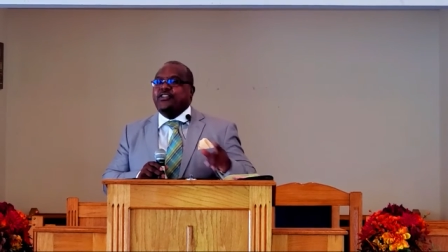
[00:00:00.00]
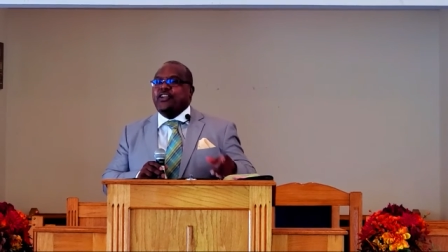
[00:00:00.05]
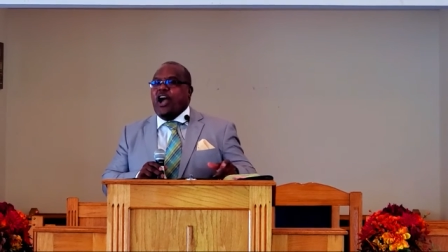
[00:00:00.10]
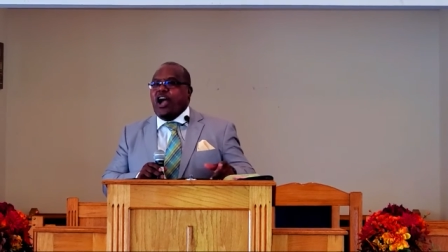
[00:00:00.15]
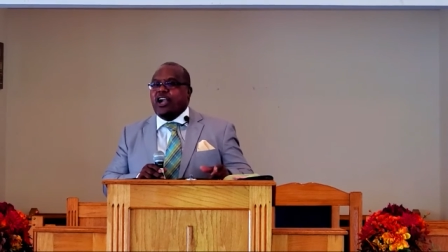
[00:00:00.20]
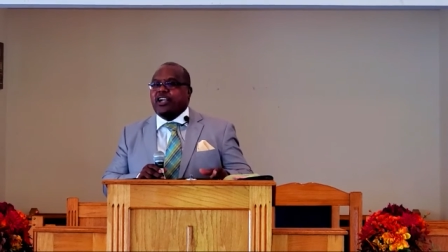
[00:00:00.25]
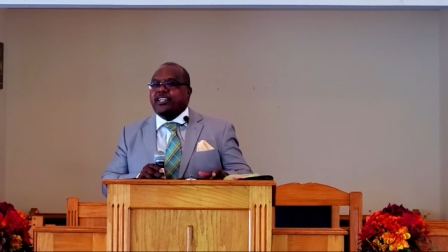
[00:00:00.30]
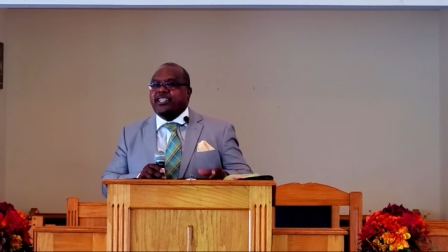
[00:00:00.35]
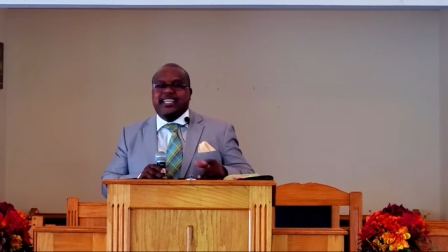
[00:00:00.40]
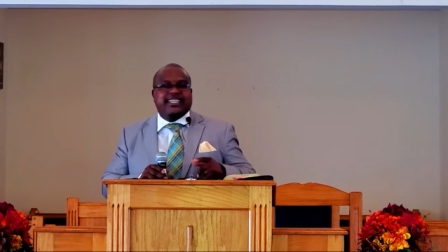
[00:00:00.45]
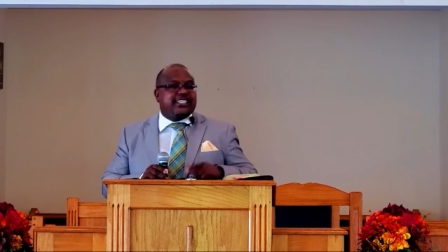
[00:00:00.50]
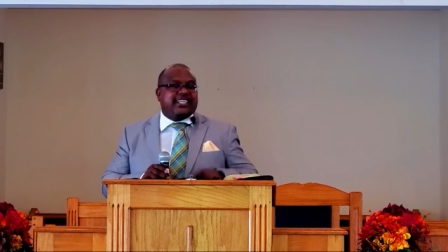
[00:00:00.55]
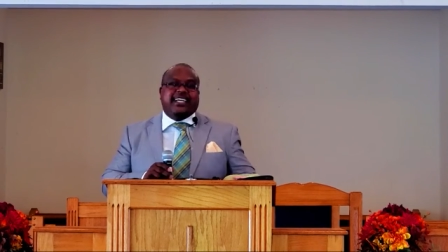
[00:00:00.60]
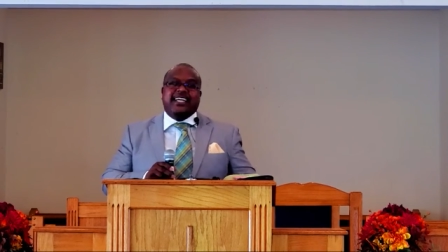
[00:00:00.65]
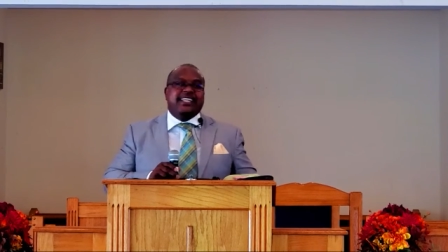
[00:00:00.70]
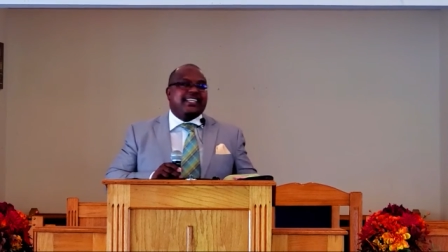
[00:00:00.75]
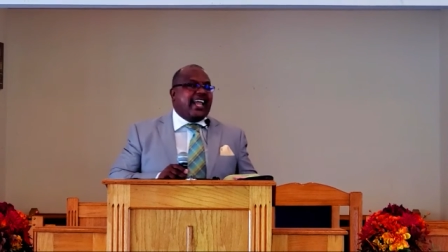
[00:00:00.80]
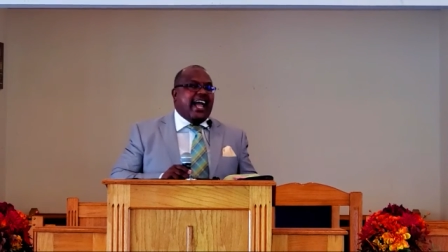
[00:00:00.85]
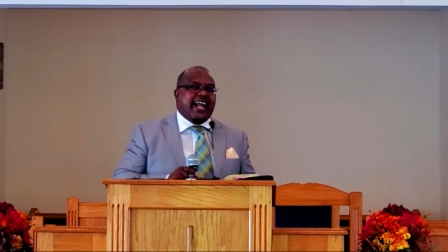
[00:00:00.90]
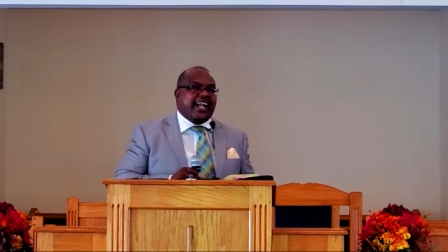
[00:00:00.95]
darkness
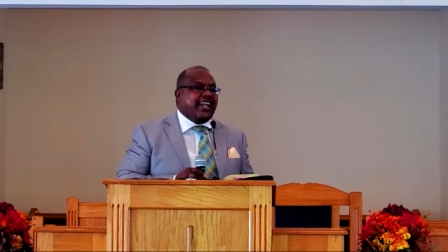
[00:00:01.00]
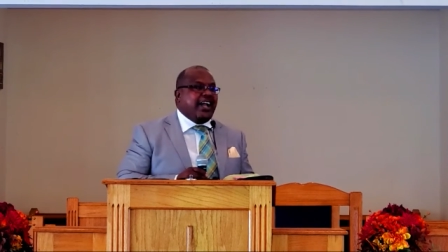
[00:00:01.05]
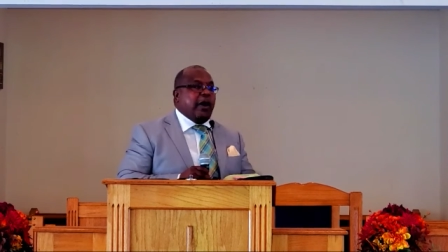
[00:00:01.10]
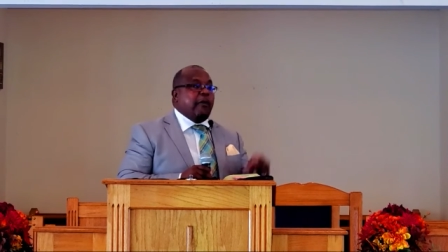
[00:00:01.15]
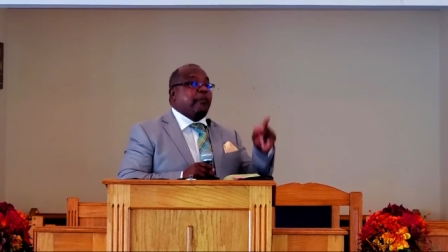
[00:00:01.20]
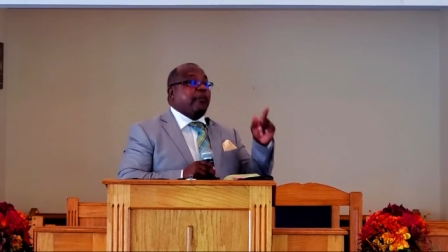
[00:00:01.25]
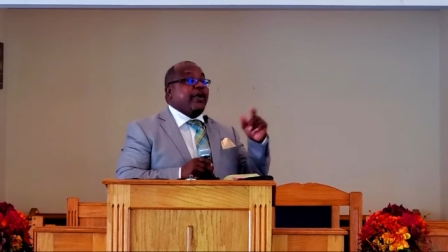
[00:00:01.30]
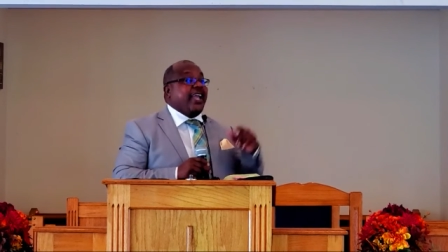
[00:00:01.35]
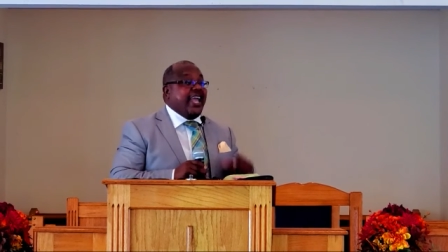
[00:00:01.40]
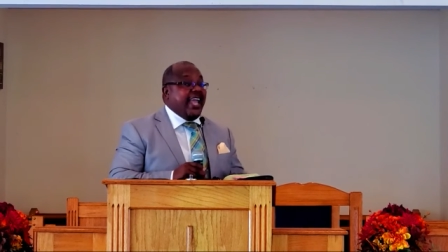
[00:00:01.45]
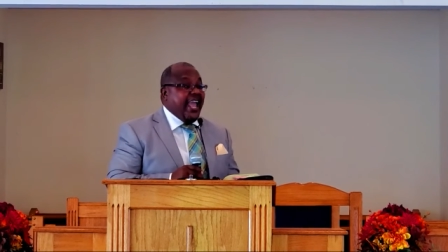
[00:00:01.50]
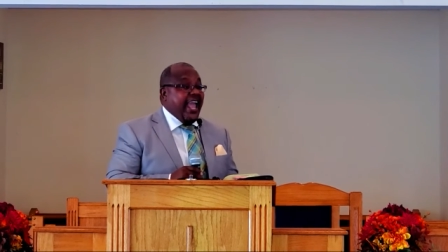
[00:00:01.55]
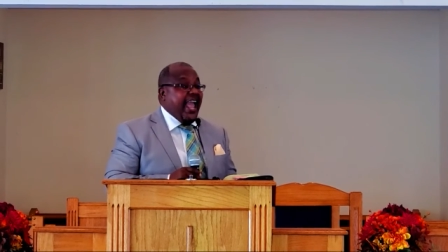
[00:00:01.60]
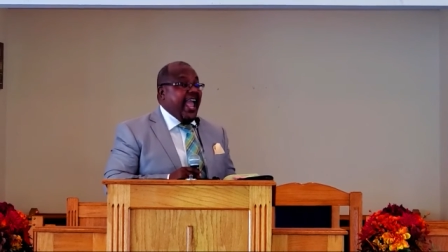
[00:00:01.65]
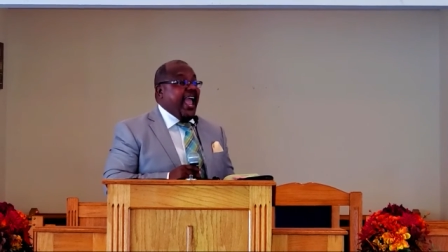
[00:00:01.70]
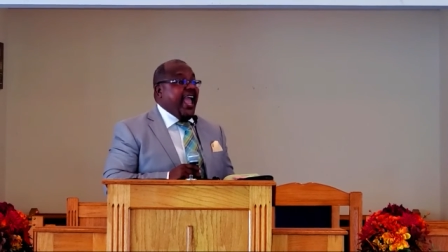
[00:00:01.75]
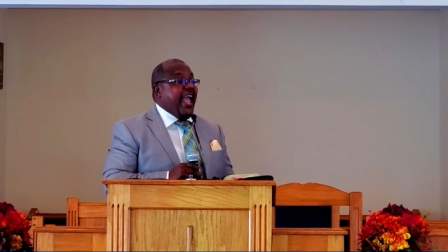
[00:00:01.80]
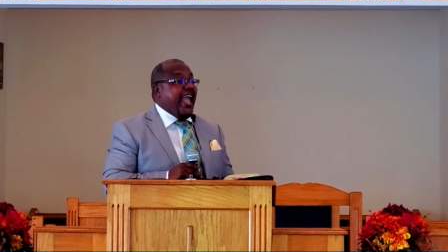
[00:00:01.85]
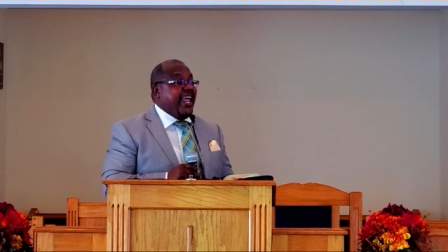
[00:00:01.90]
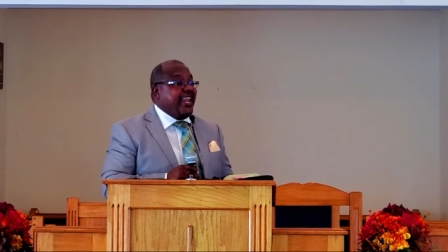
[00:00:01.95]
could not
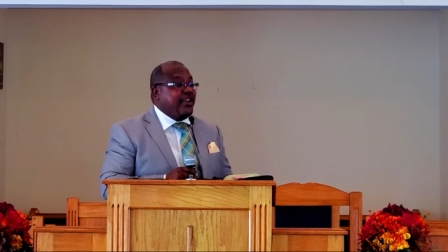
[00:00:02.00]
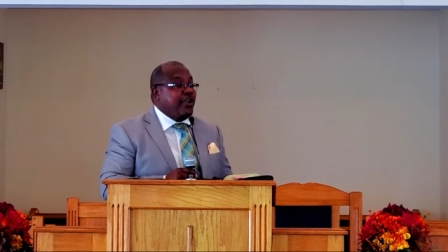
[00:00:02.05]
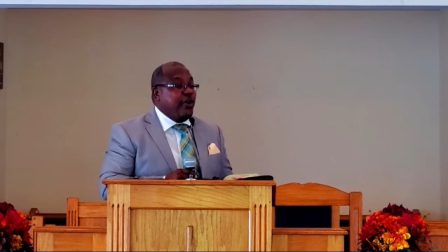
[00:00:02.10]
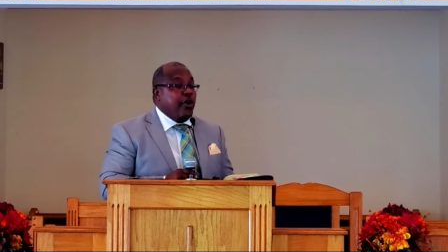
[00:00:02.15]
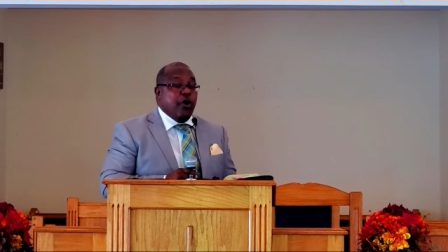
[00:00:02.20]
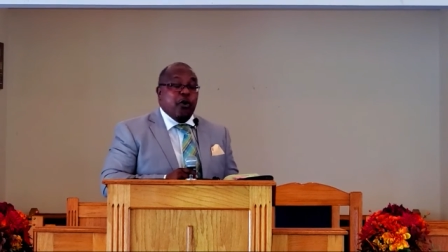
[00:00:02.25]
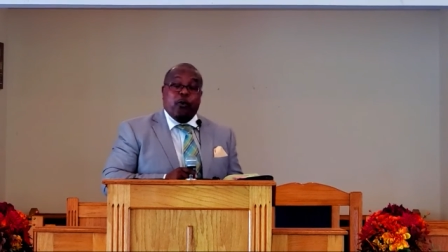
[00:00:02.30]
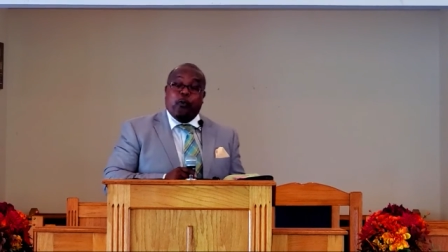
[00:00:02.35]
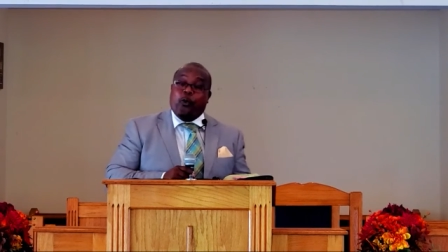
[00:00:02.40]
comprehend